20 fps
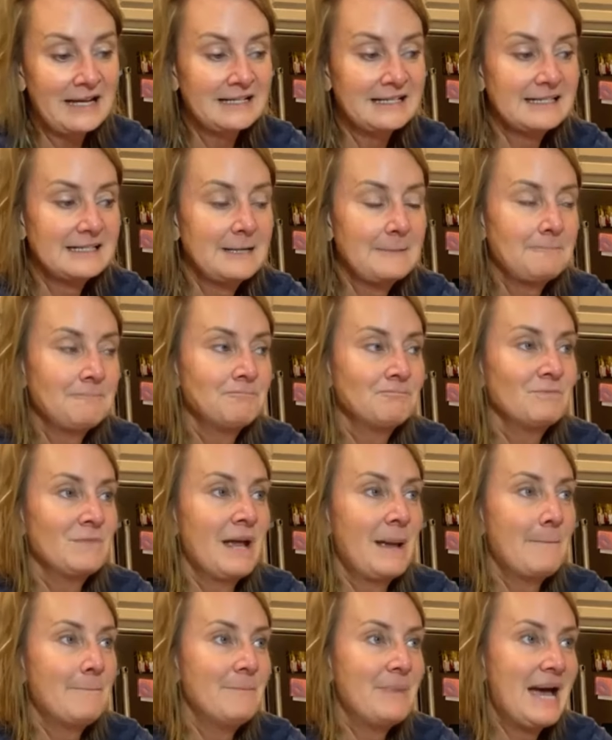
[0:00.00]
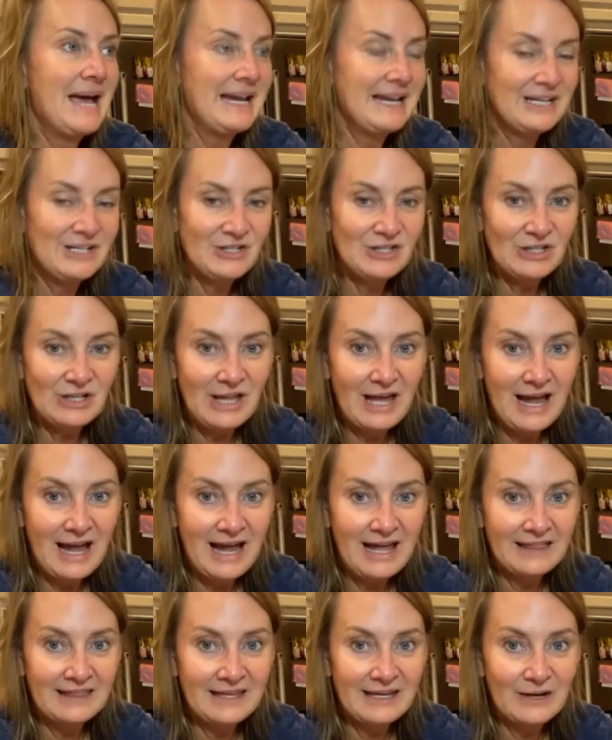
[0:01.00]
Back in July, I think it was,
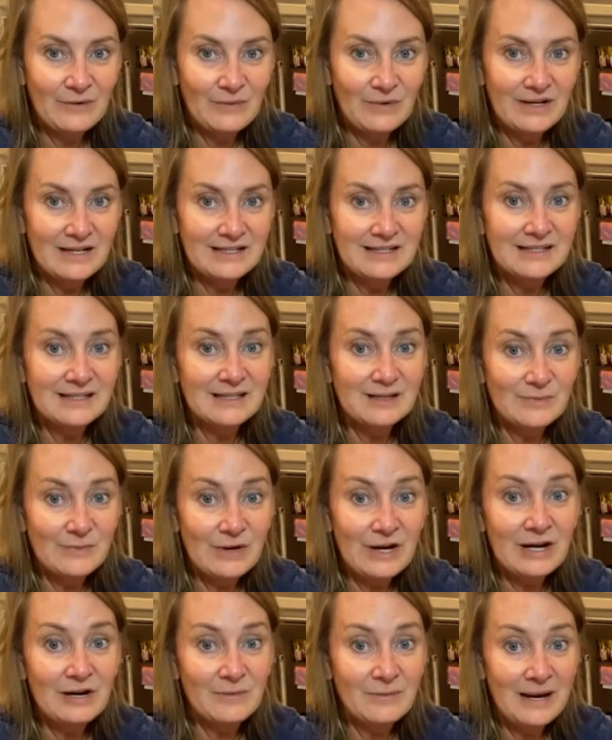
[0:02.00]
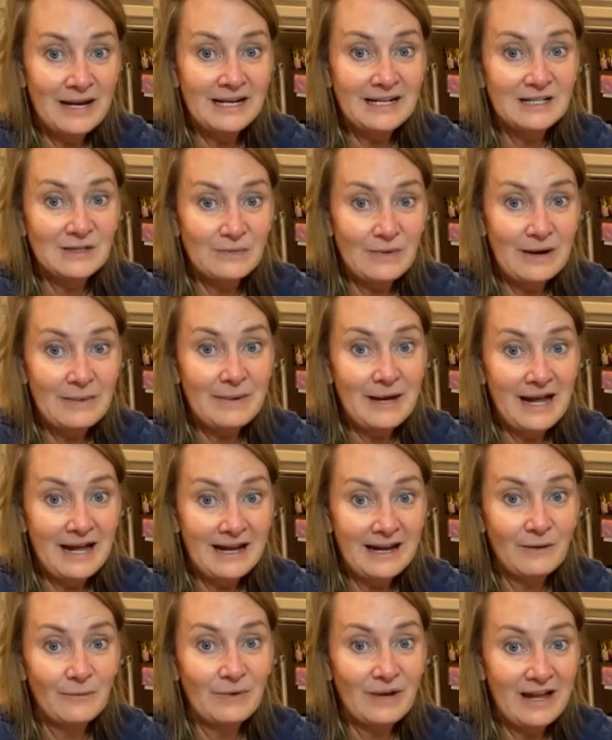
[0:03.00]
the sprayer made its way back and we have
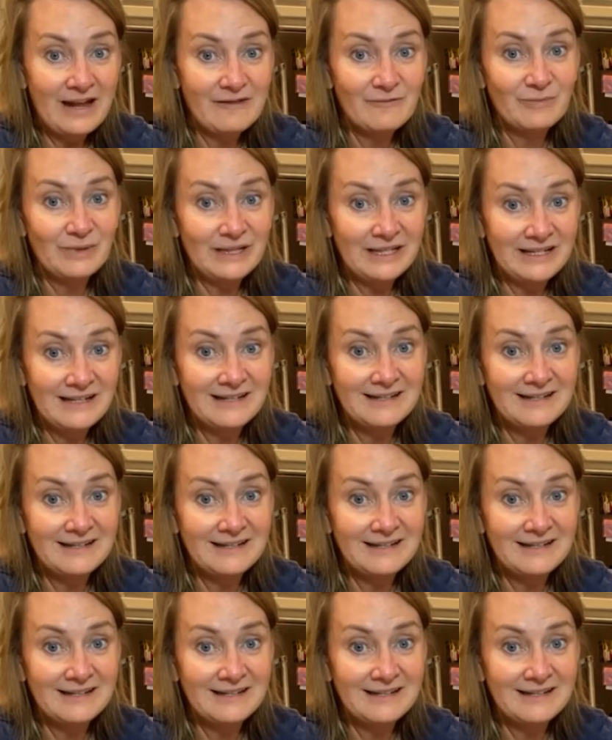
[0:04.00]
plenty in stock now.